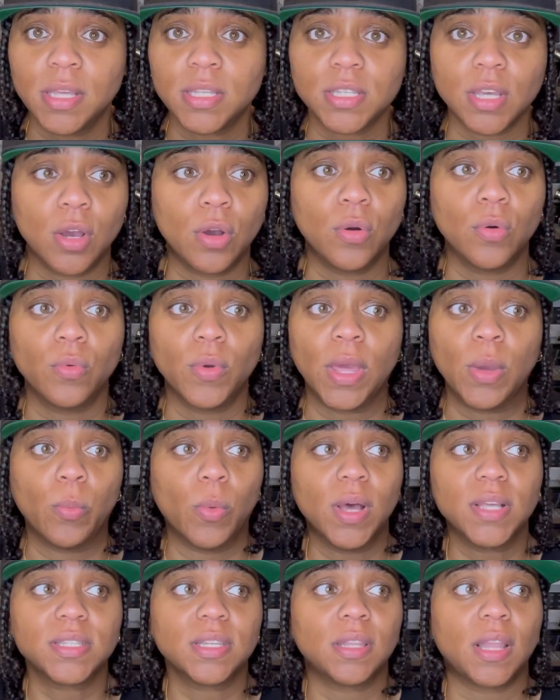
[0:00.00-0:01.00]
So it
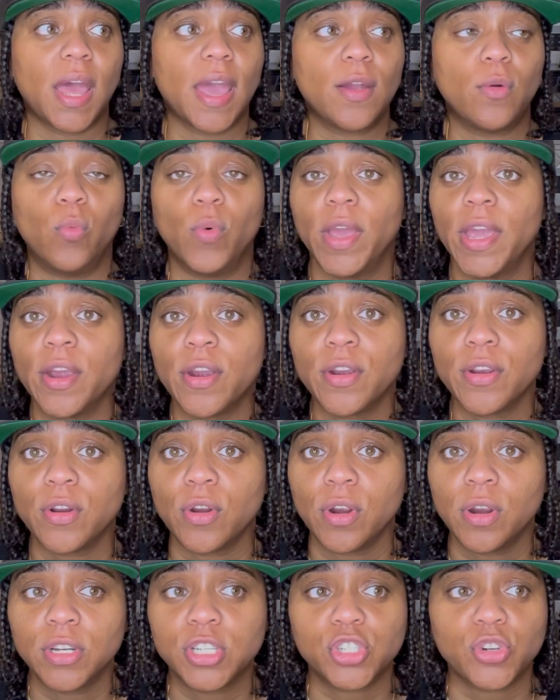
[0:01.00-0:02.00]
wasn't like weird
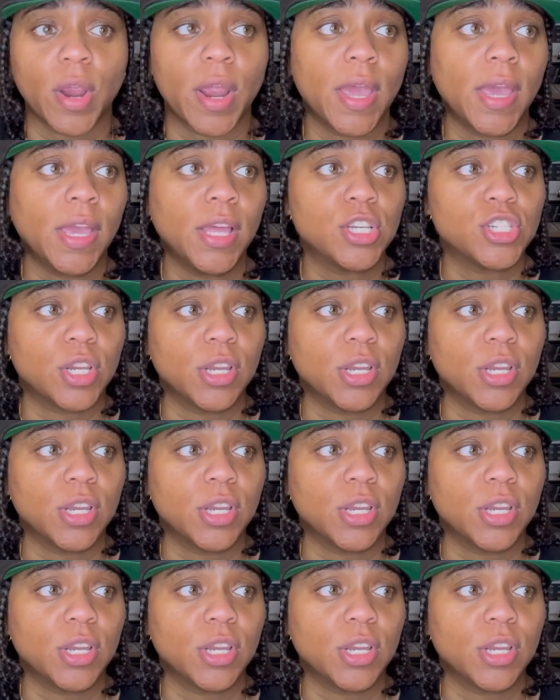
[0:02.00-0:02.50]
or strange,